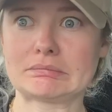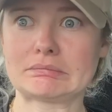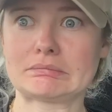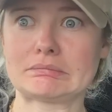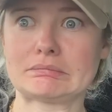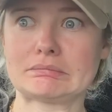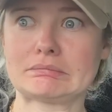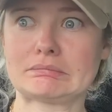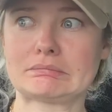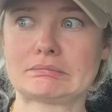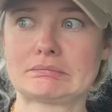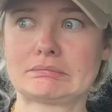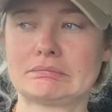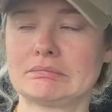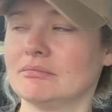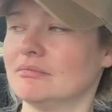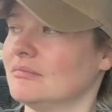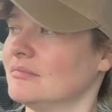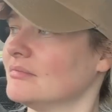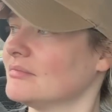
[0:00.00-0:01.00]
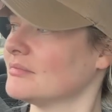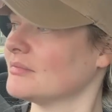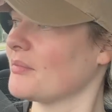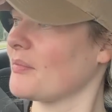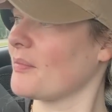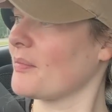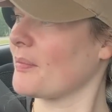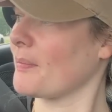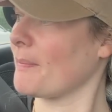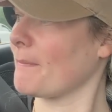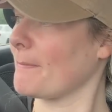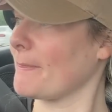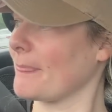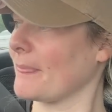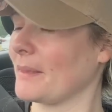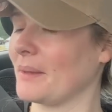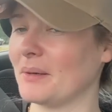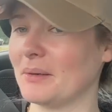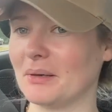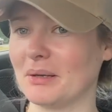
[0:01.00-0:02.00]
You
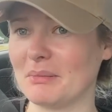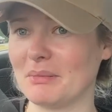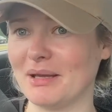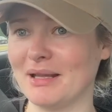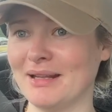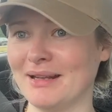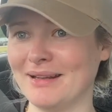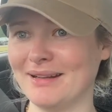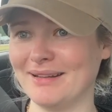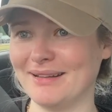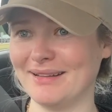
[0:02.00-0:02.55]
know what I mean?